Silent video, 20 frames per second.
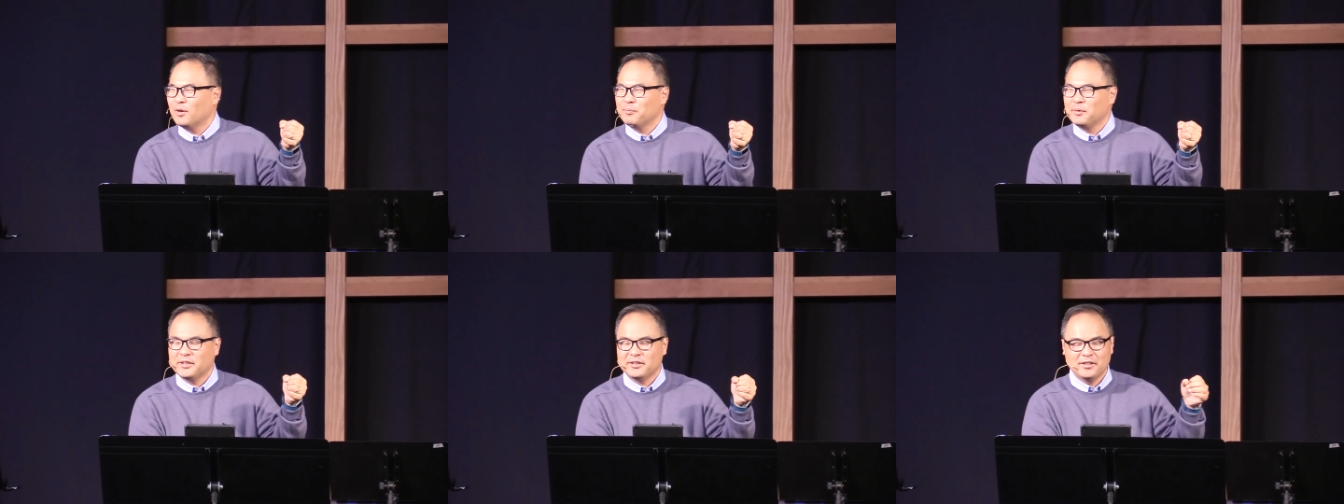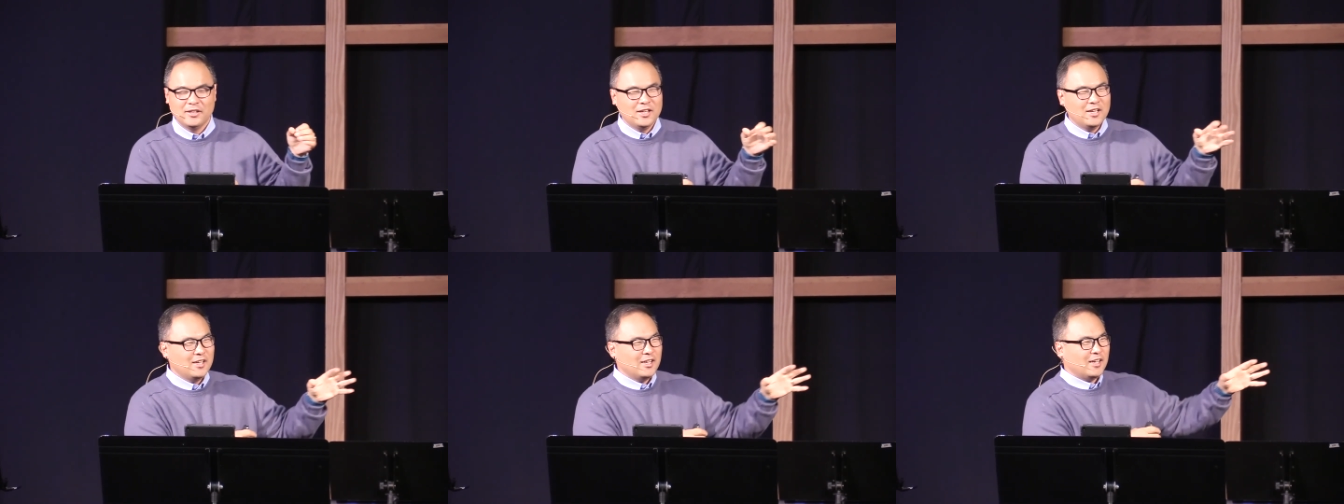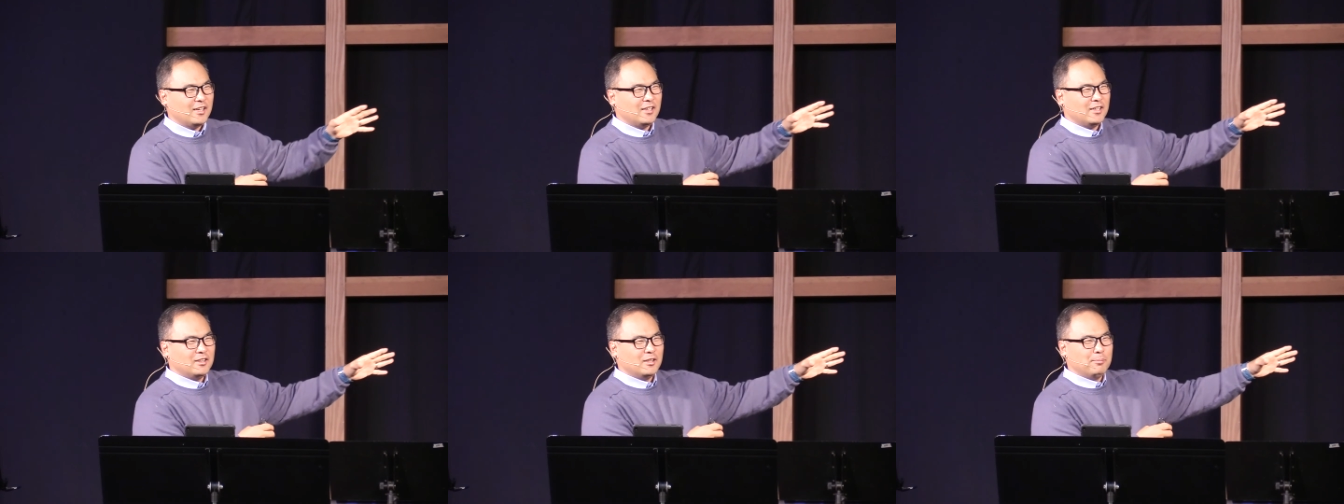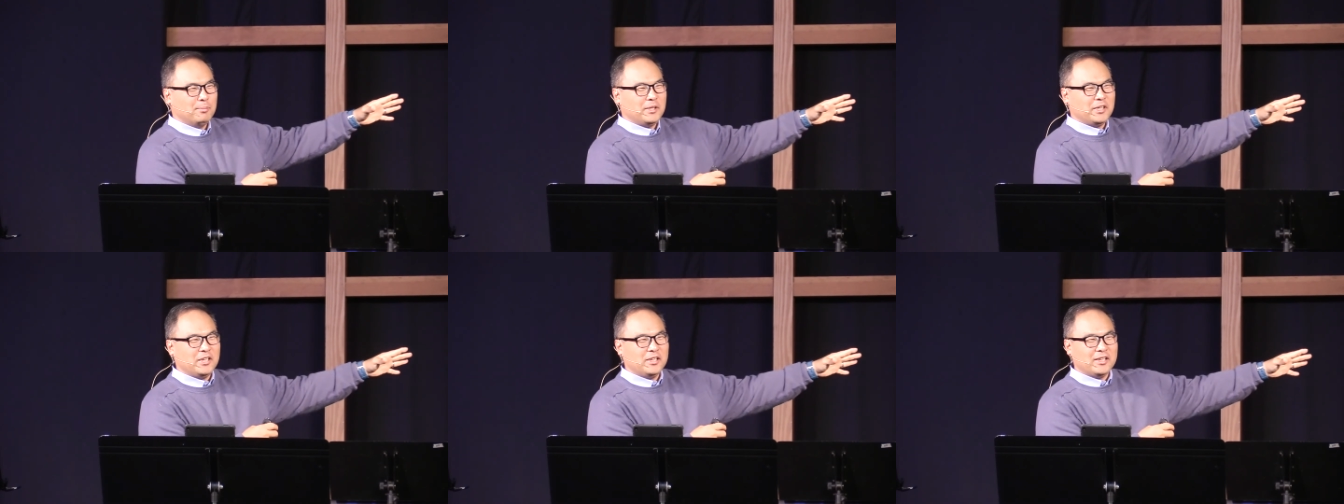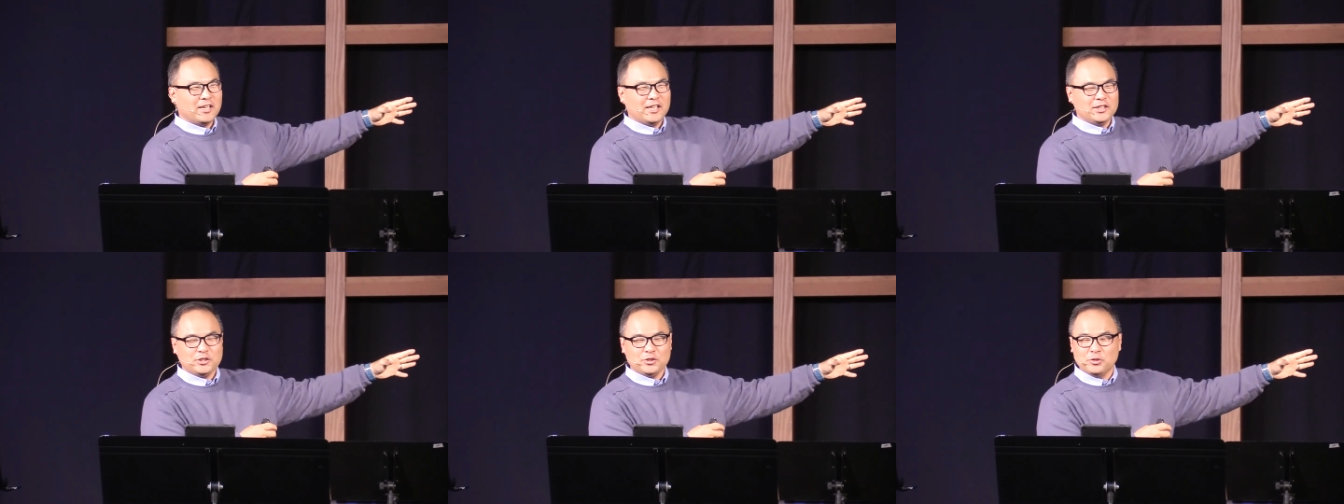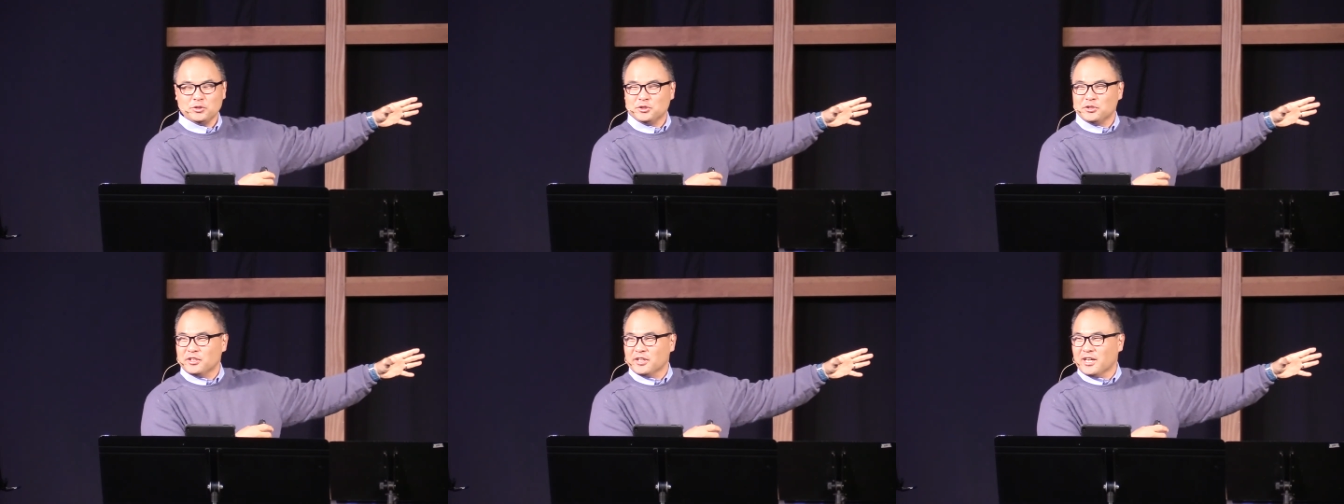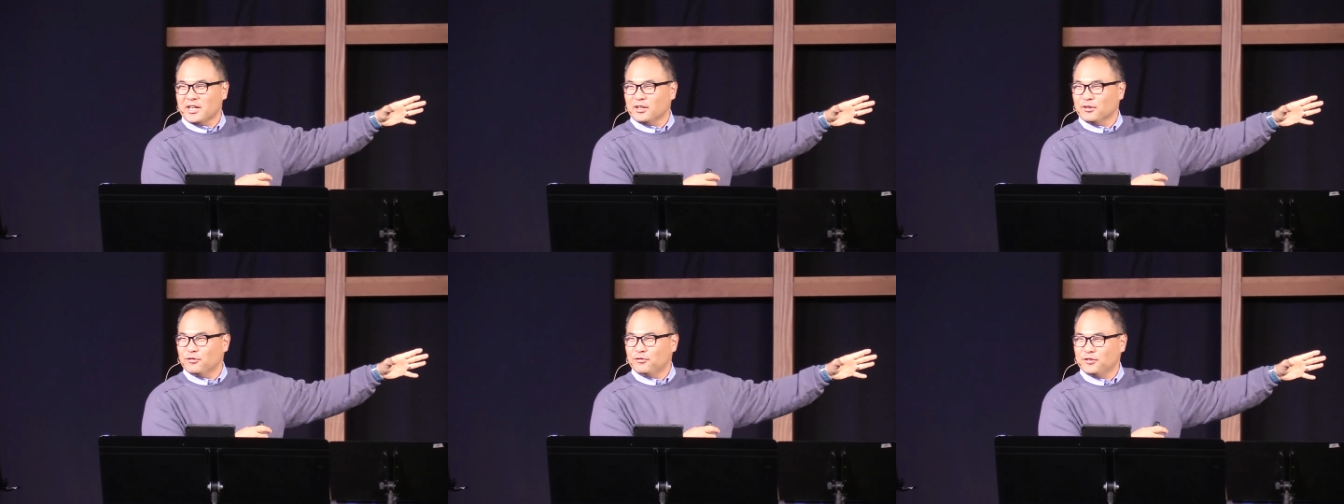I mean, in the beginning, I showed you the
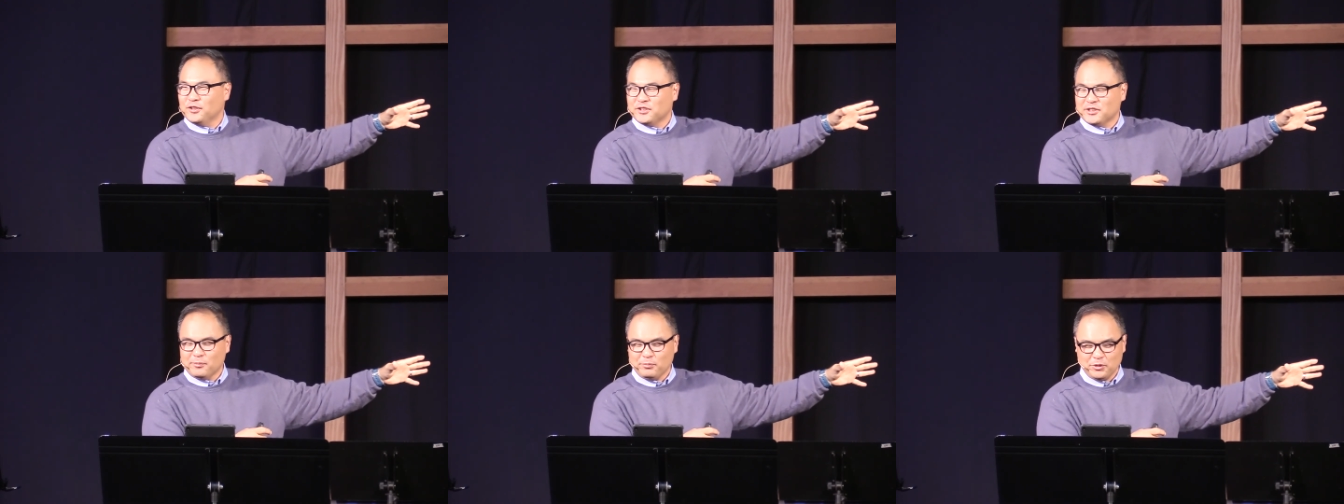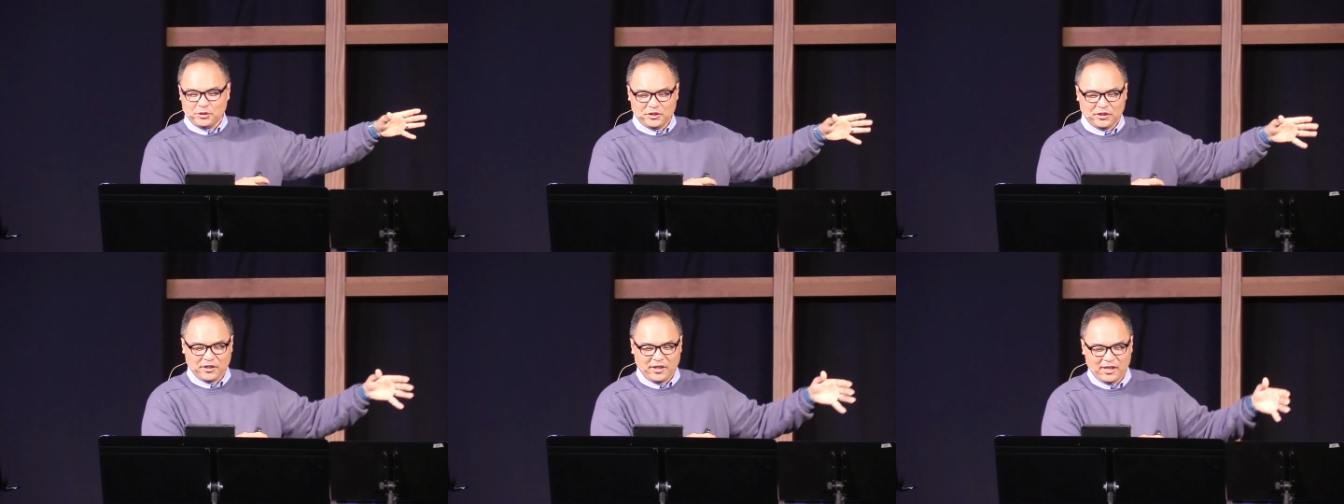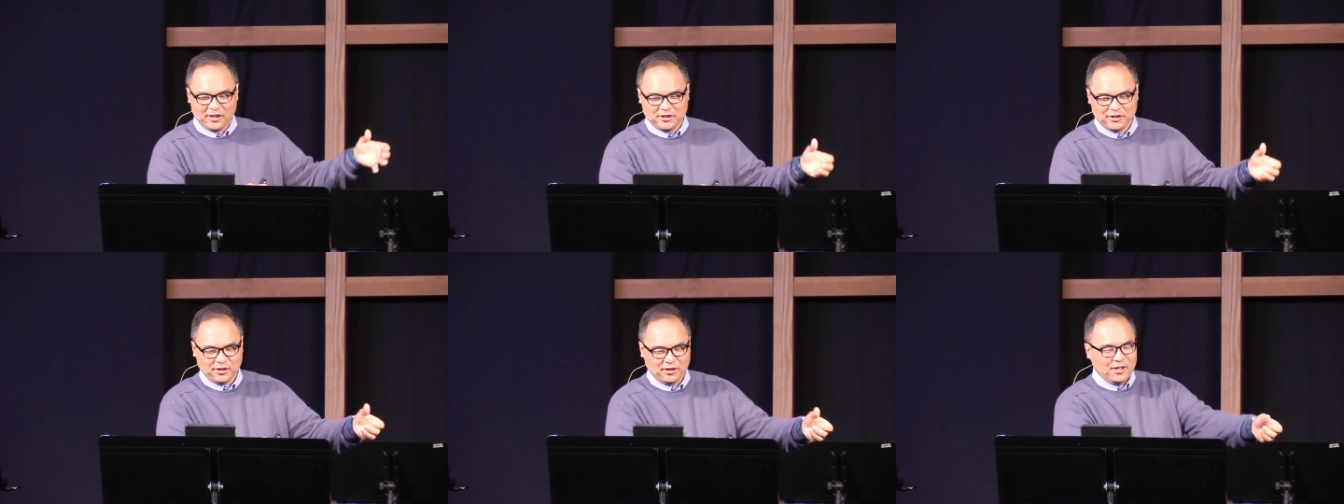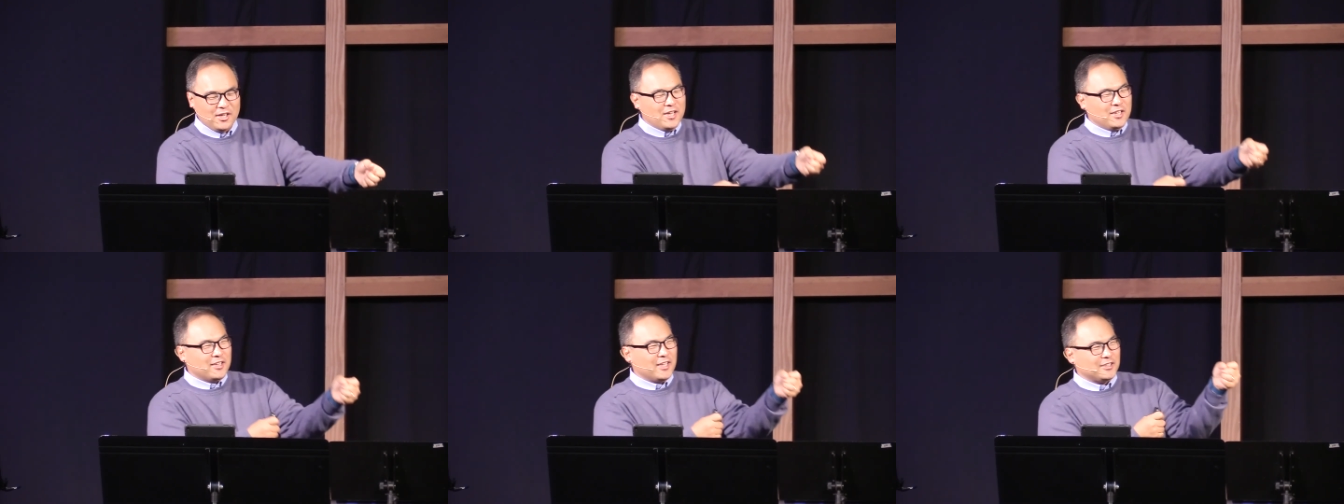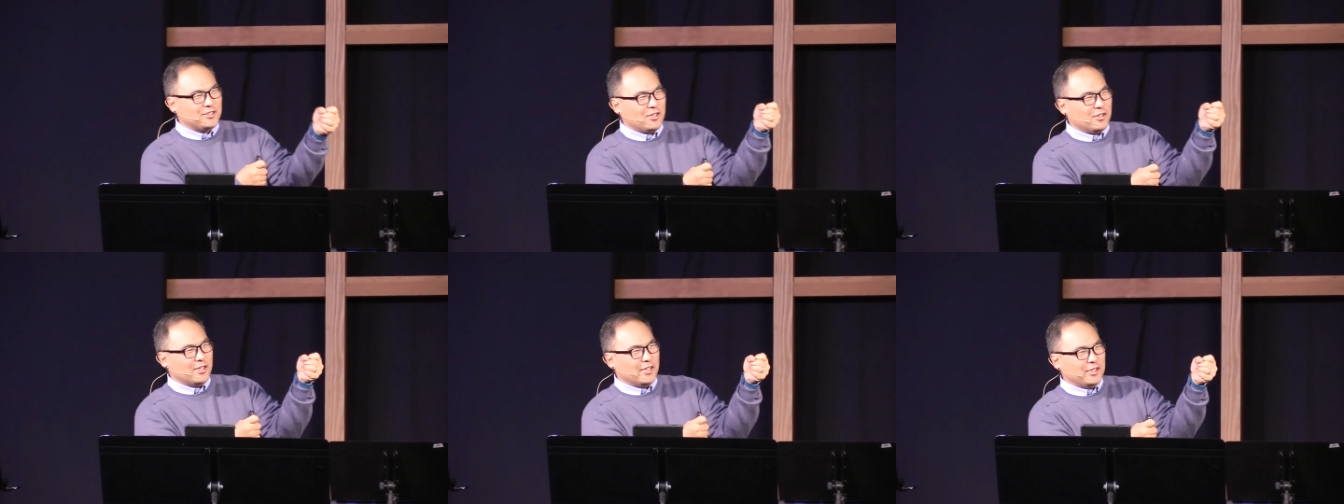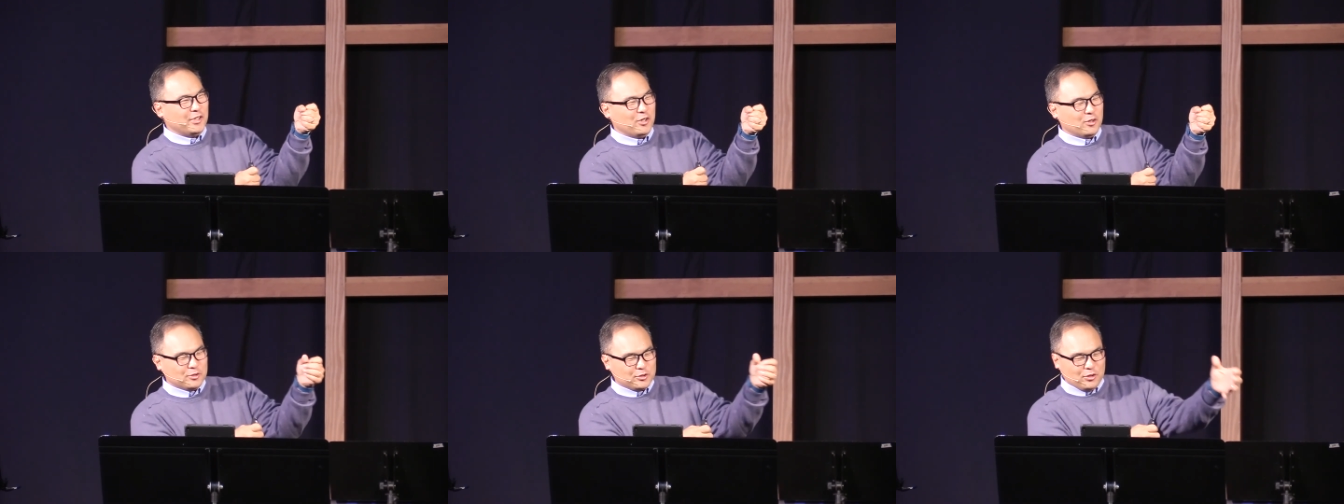kind of fish I'm used to catching. That's all I know.